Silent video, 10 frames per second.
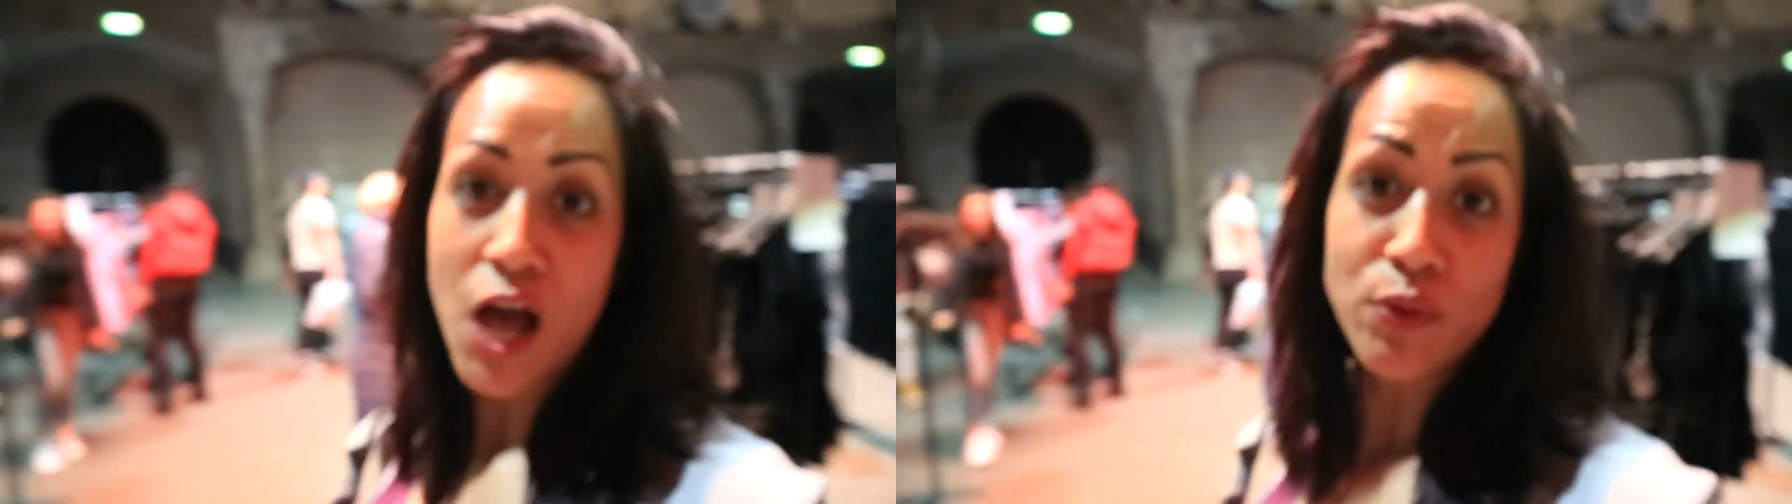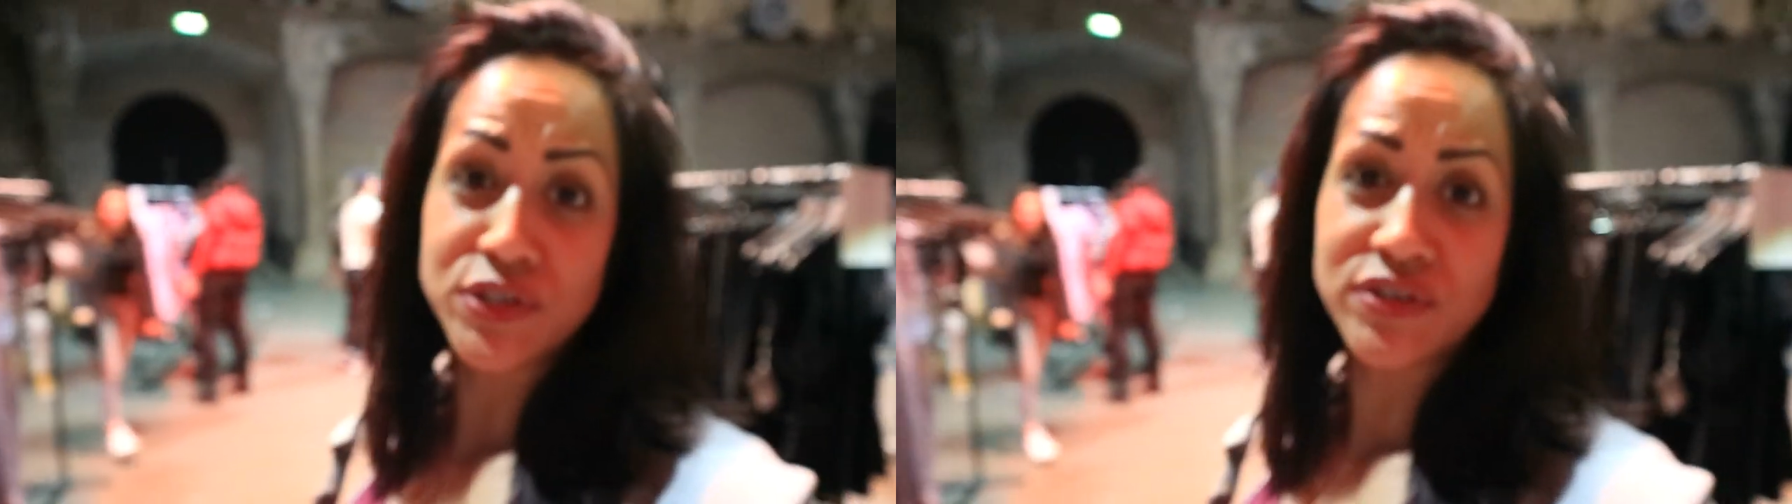
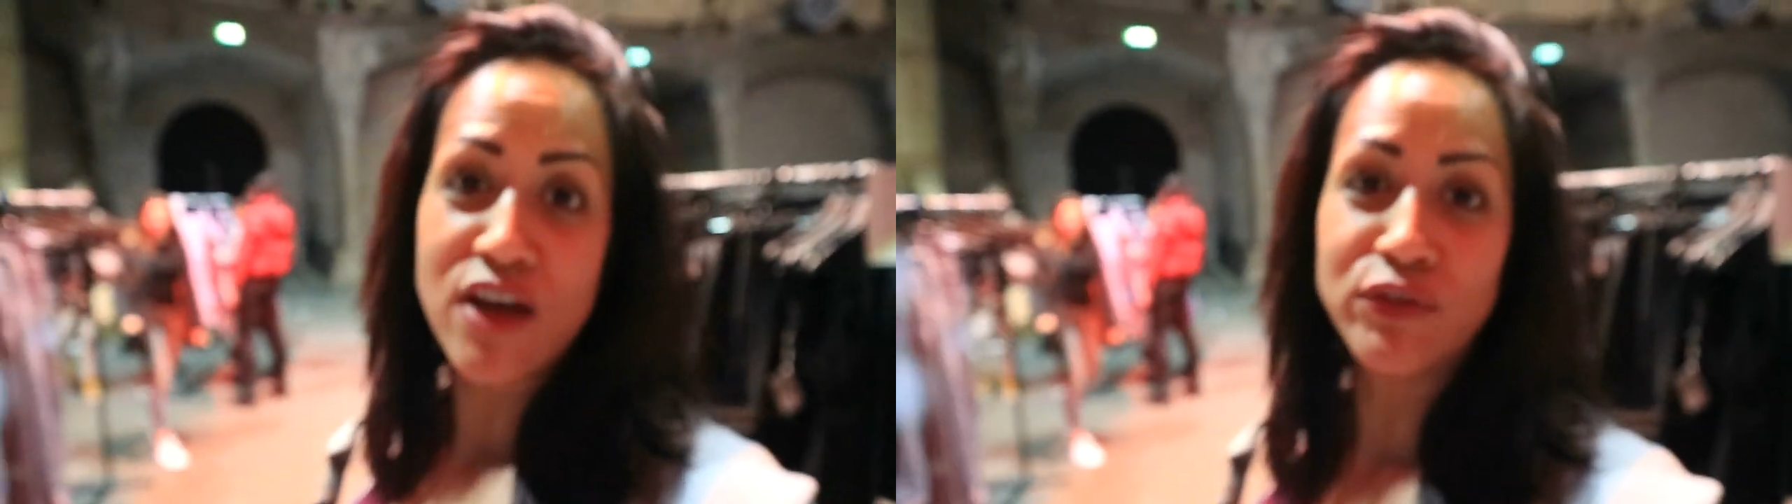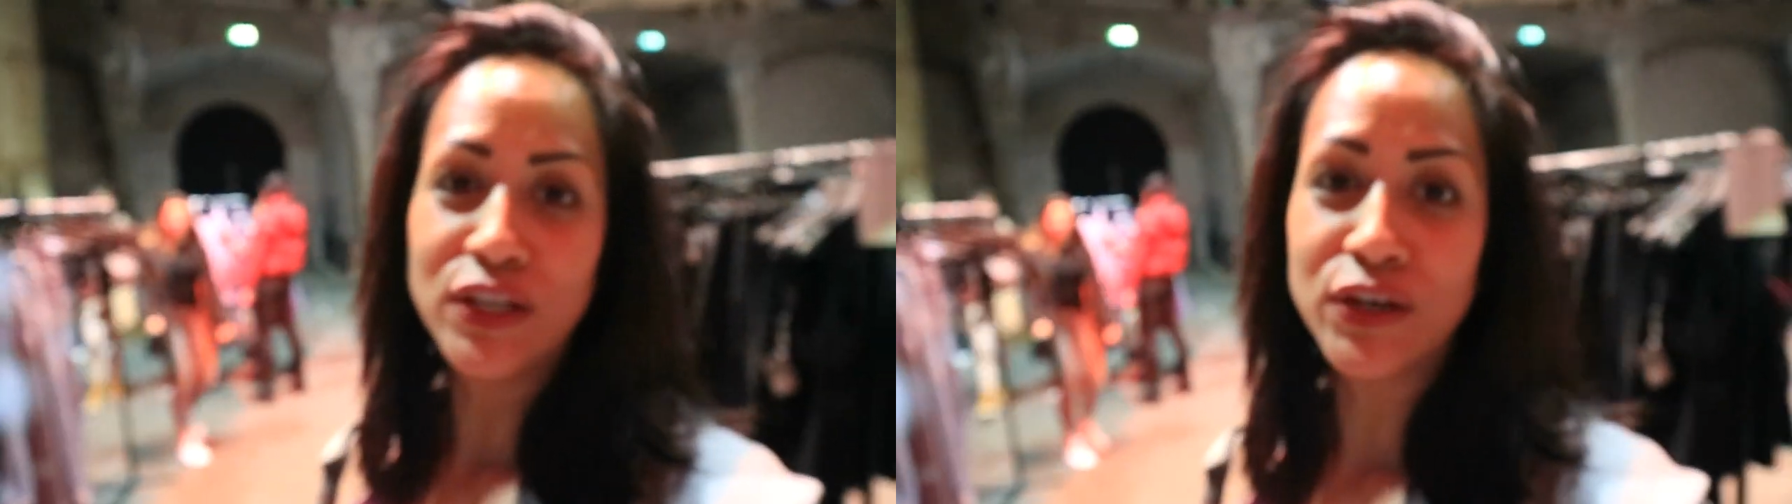I will just
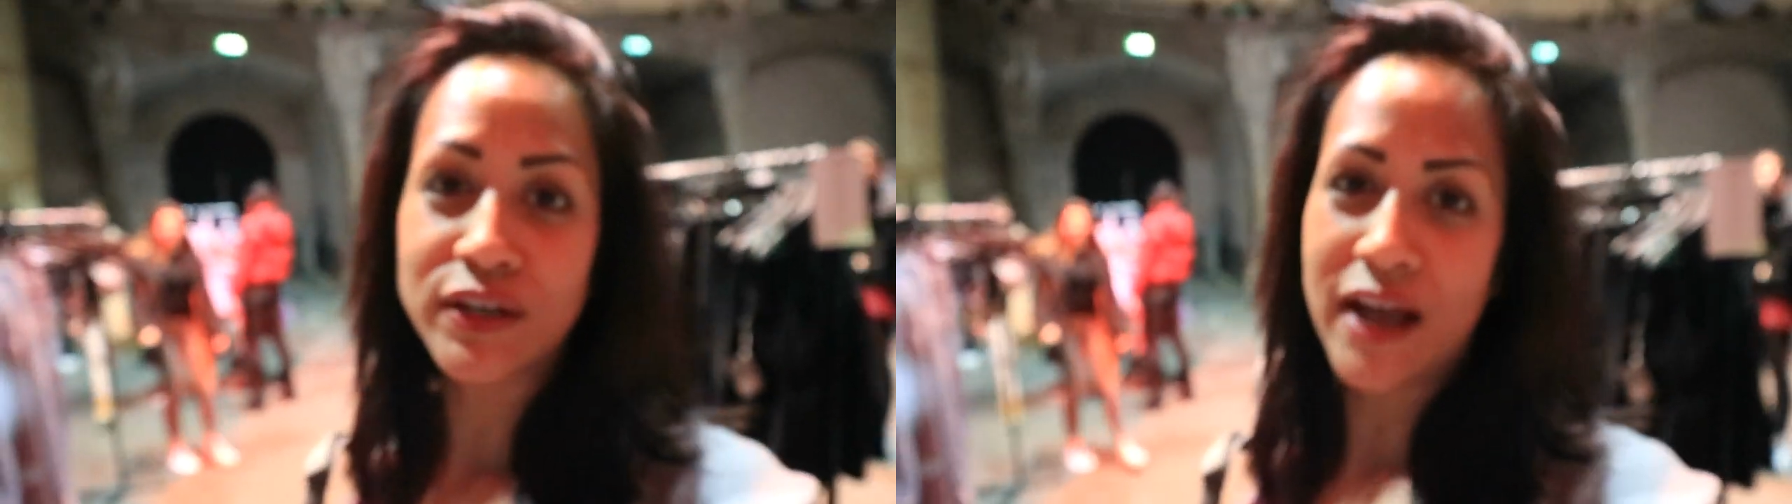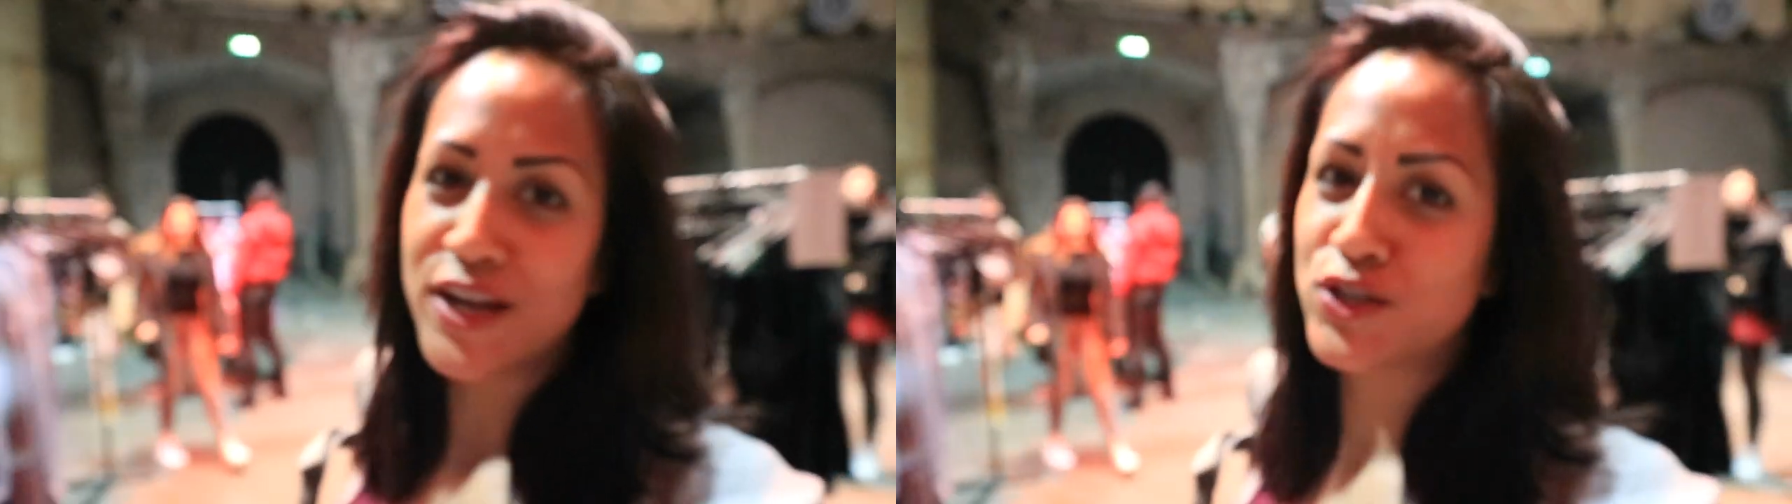have a look.
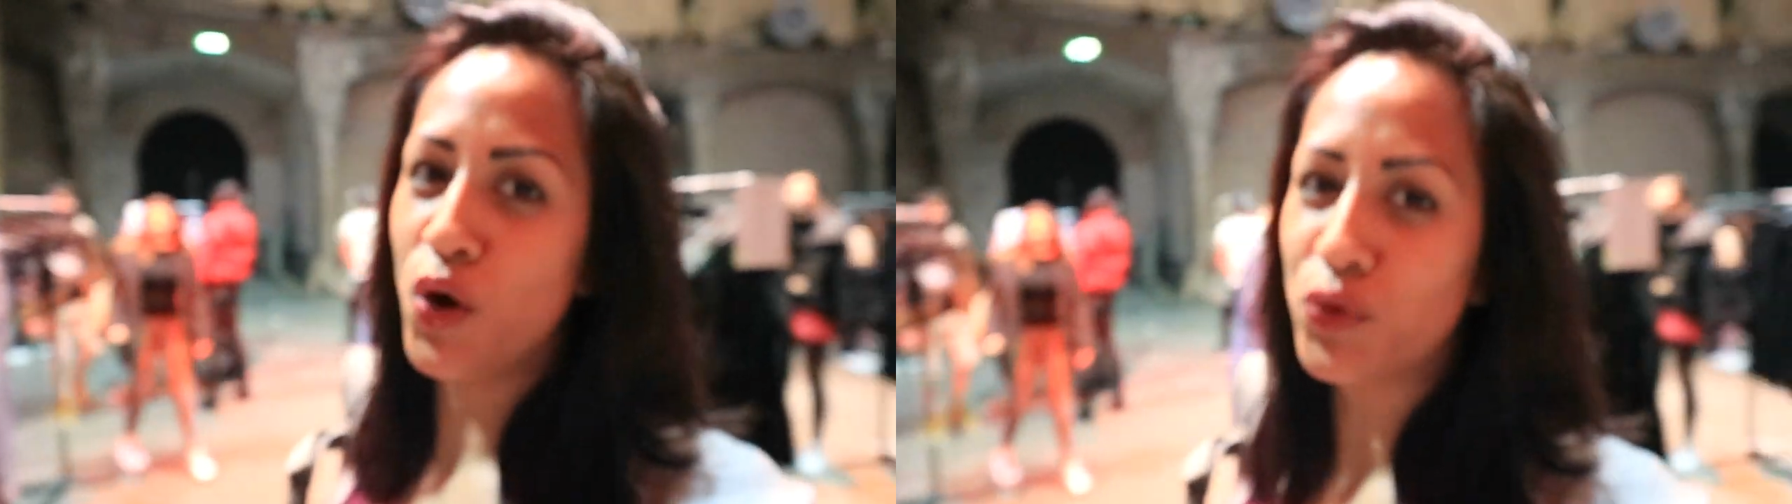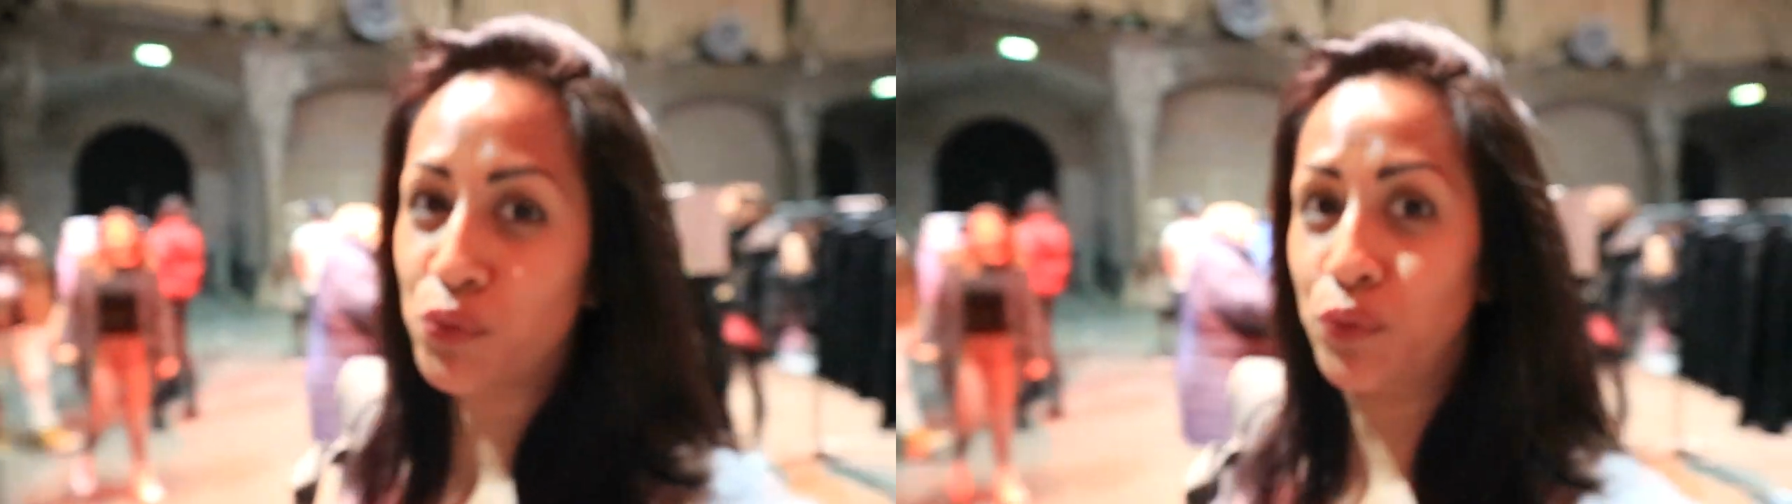I
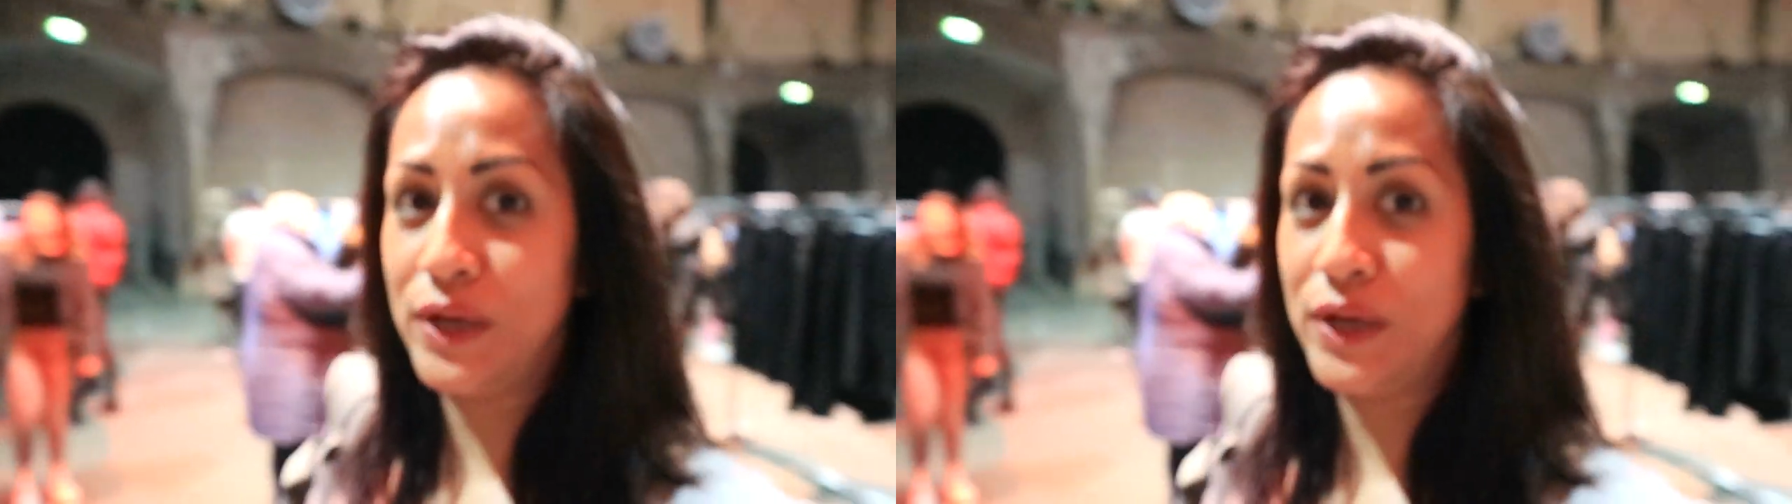don't